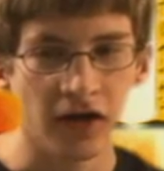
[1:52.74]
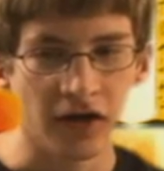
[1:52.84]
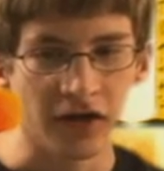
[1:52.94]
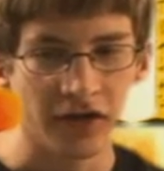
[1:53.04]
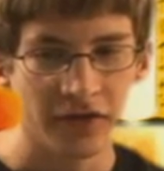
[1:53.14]

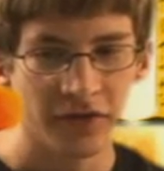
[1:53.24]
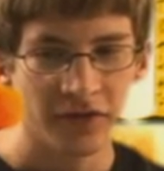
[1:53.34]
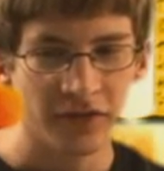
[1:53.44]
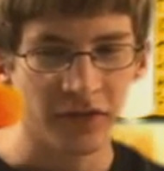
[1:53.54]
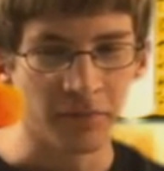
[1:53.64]
The
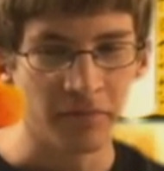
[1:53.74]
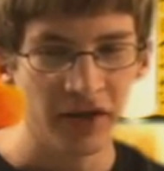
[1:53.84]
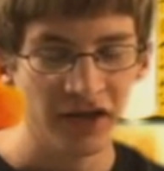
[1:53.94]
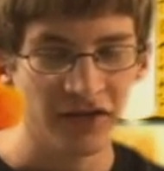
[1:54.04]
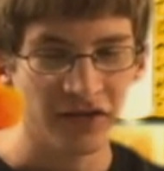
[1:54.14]

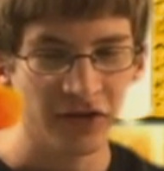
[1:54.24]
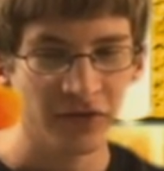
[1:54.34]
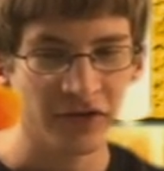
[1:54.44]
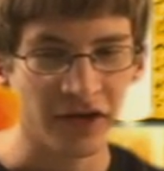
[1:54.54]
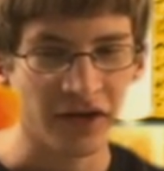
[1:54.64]
big
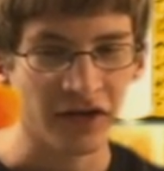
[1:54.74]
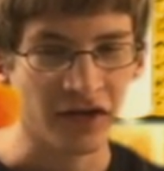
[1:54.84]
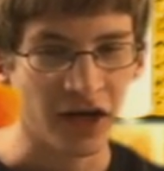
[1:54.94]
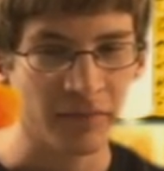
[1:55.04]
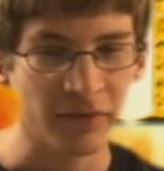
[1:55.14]
sequence that I think
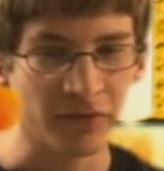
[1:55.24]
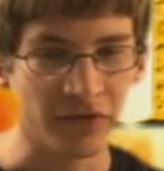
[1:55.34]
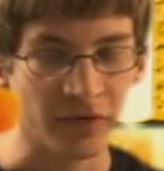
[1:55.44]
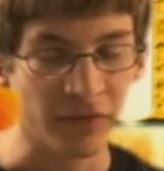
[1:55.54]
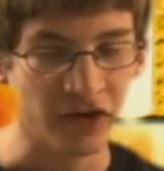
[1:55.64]
the big